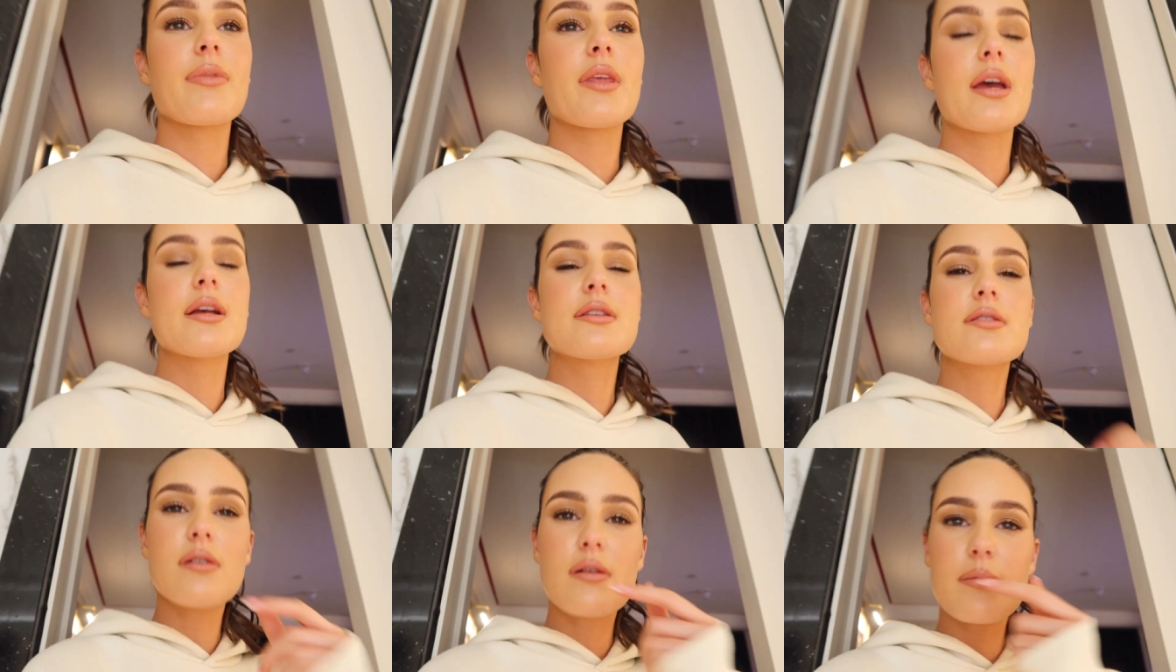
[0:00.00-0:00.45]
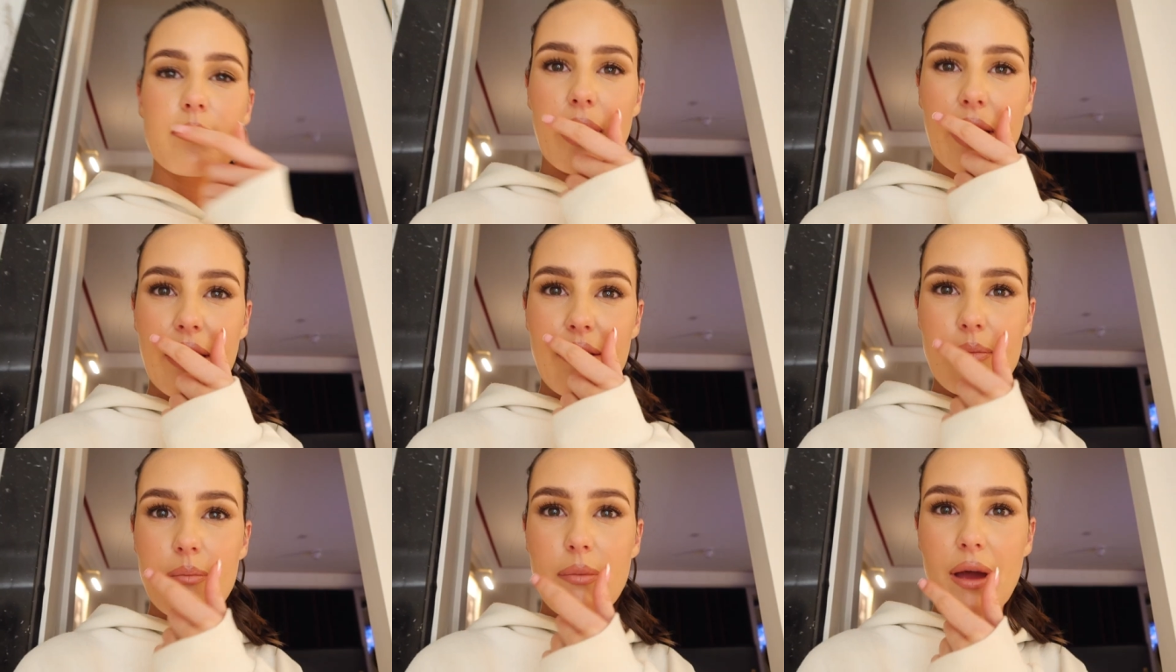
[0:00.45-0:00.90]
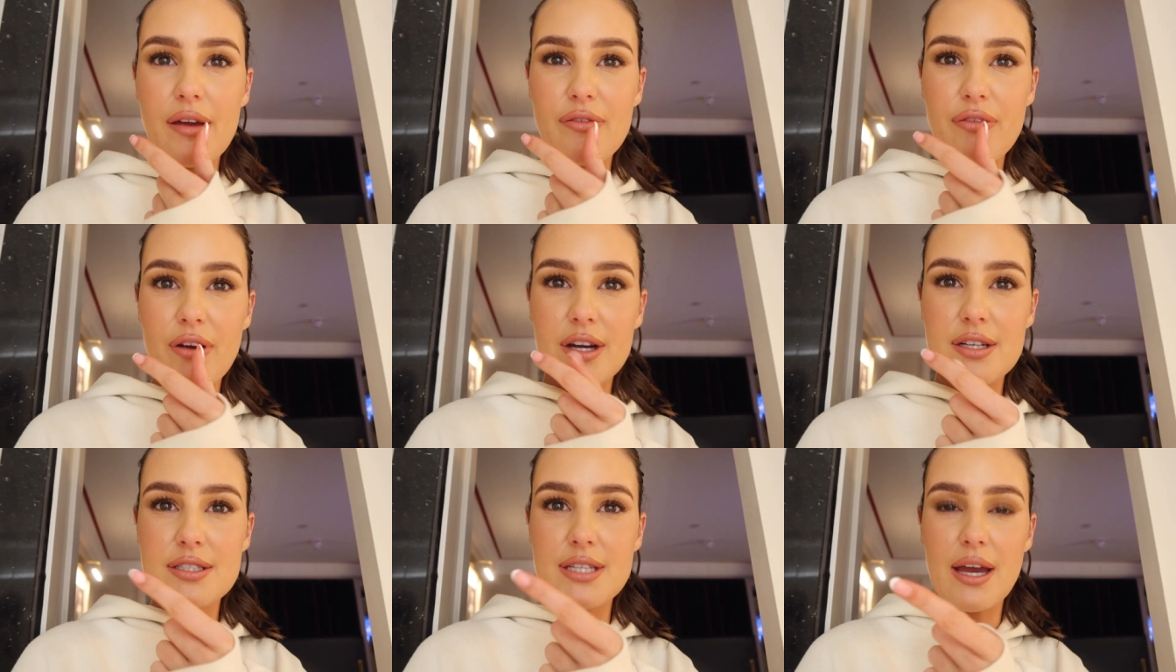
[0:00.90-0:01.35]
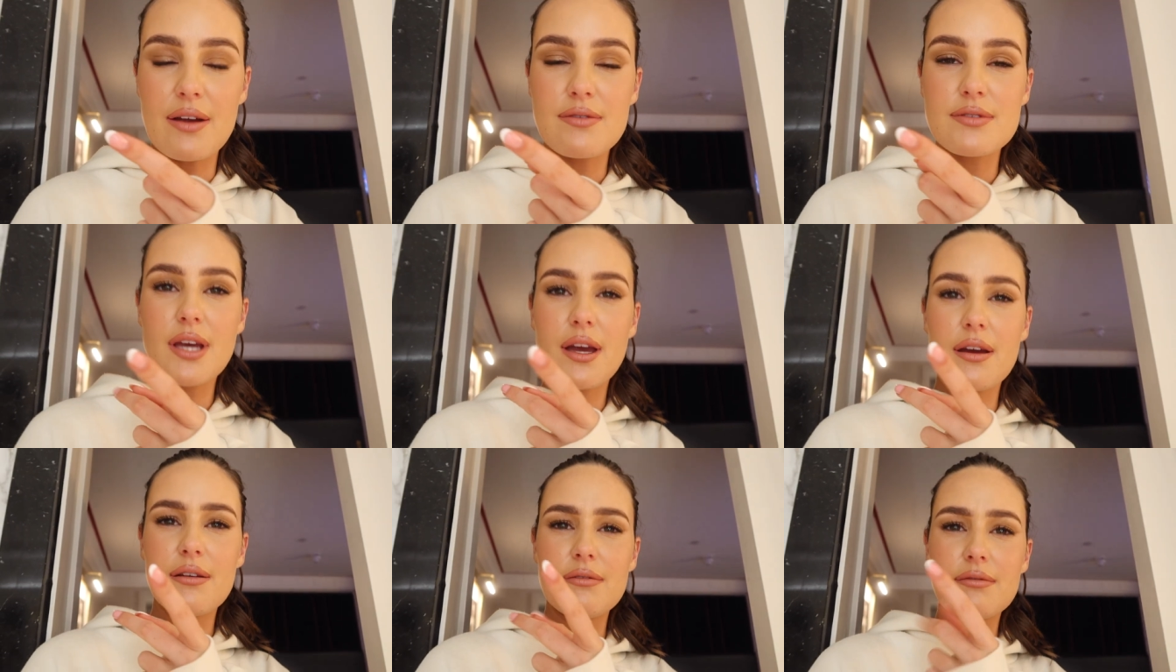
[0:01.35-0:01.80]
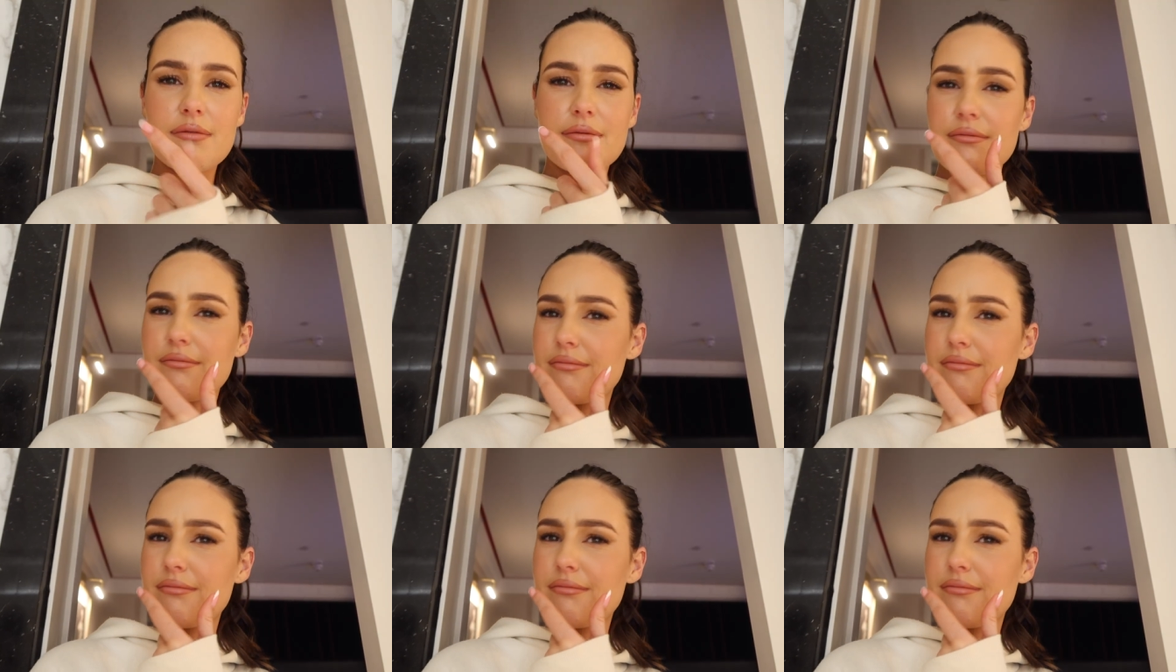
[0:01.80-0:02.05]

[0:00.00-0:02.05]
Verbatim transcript: it's called May Mayfair Downtown